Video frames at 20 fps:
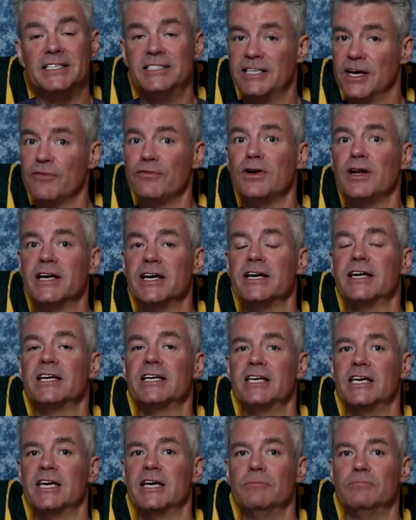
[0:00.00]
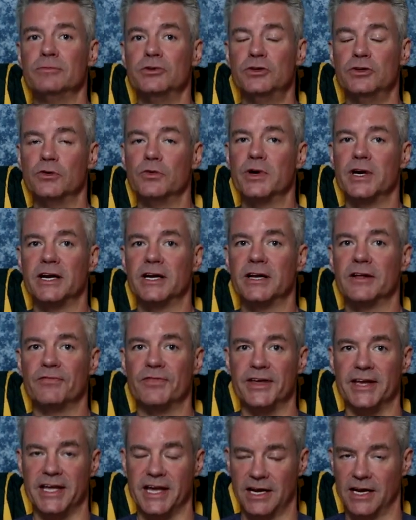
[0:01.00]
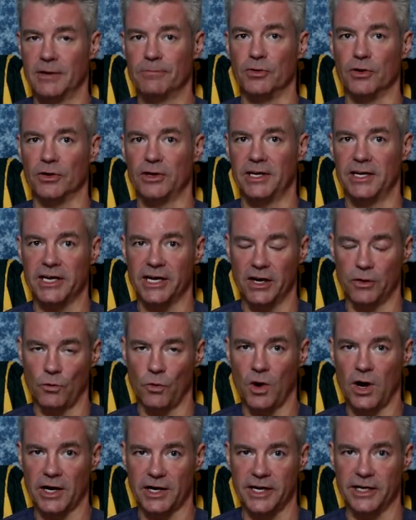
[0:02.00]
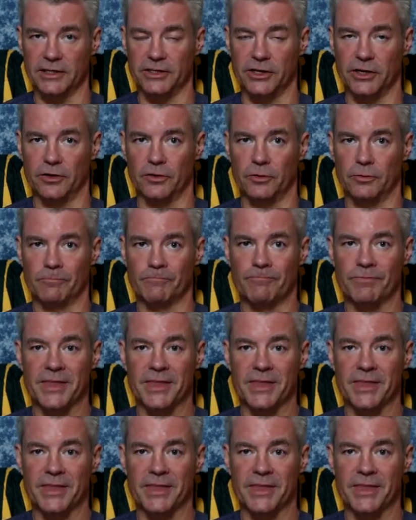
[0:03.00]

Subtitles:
Definitely going to keep doing the getting up early and walking, though.